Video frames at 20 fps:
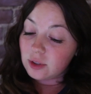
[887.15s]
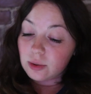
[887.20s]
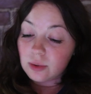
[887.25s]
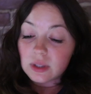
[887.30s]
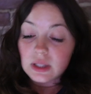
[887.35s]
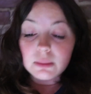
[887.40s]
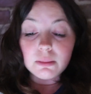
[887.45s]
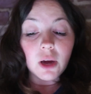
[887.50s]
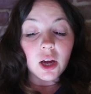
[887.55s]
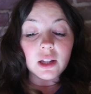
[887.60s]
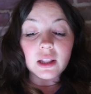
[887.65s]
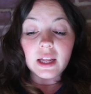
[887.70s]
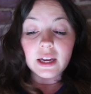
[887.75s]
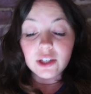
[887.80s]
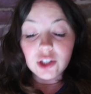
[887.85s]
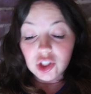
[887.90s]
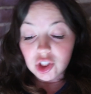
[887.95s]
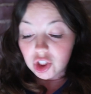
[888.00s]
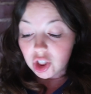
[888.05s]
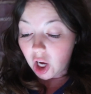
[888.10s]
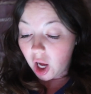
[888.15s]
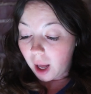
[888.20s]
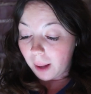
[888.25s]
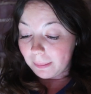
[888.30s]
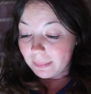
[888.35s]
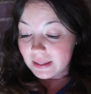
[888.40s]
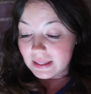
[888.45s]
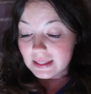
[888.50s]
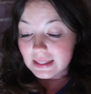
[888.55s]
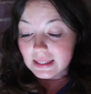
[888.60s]
doing some online
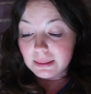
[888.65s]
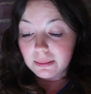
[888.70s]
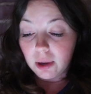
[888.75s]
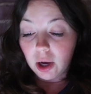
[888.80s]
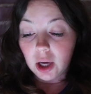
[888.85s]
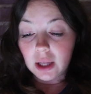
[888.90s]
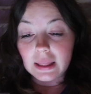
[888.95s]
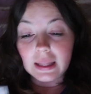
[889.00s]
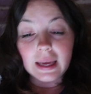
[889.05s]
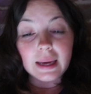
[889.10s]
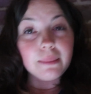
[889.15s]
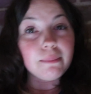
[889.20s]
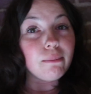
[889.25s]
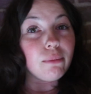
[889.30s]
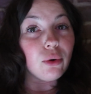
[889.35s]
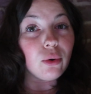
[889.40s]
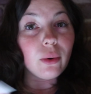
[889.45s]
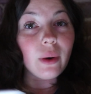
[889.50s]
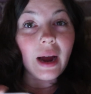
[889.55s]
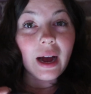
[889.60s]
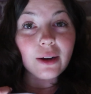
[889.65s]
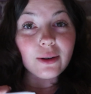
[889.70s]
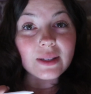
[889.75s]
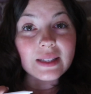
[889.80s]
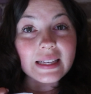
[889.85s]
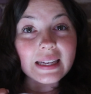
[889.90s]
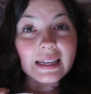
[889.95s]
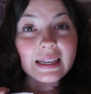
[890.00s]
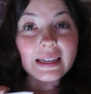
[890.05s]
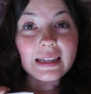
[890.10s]
shopping, some online
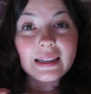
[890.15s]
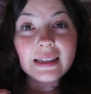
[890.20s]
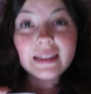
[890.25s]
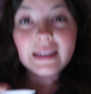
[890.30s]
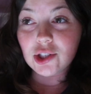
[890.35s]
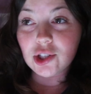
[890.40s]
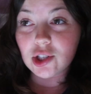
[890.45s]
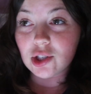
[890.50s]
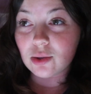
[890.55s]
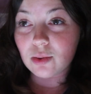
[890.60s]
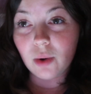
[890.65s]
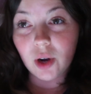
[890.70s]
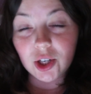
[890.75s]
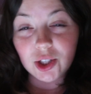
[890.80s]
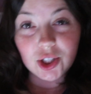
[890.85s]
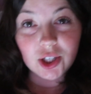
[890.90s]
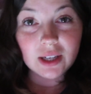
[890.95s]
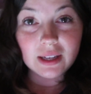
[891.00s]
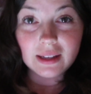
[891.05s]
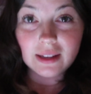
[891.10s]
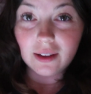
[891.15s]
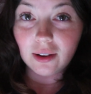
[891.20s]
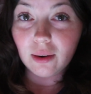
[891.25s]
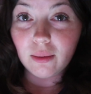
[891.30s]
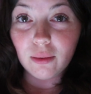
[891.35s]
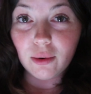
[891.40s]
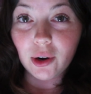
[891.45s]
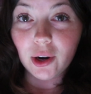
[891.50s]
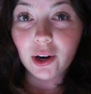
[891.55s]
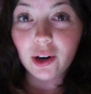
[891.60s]
browsing, just watching
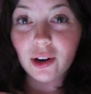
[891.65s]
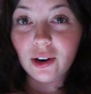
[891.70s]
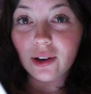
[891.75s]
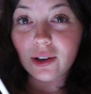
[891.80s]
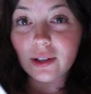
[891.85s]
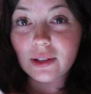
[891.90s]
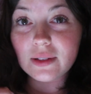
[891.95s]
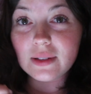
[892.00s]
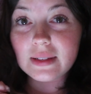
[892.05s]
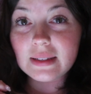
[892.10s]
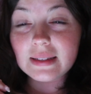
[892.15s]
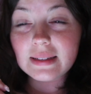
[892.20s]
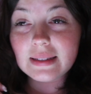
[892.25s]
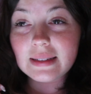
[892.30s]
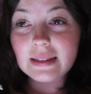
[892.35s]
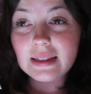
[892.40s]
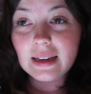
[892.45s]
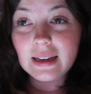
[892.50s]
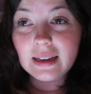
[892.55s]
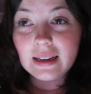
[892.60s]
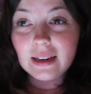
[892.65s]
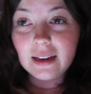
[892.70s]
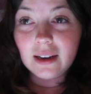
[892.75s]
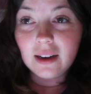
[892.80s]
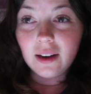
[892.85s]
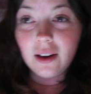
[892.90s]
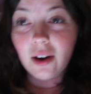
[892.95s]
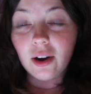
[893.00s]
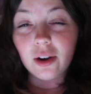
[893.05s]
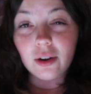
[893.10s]
Gilmore Girls
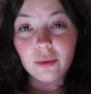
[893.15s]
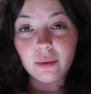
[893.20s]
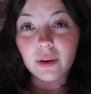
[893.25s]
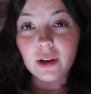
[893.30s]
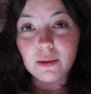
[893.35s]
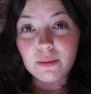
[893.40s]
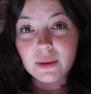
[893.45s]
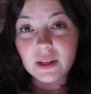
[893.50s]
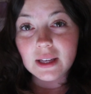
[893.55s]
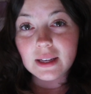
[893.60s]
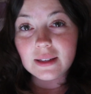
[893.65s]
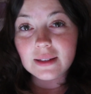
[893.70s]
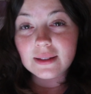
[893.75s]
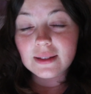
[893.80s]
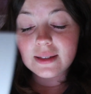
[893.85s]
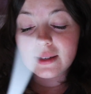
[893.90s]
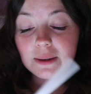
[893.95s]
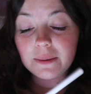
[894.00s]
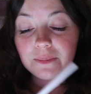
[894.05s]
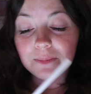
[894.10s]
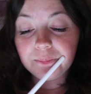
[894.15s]
on repeat.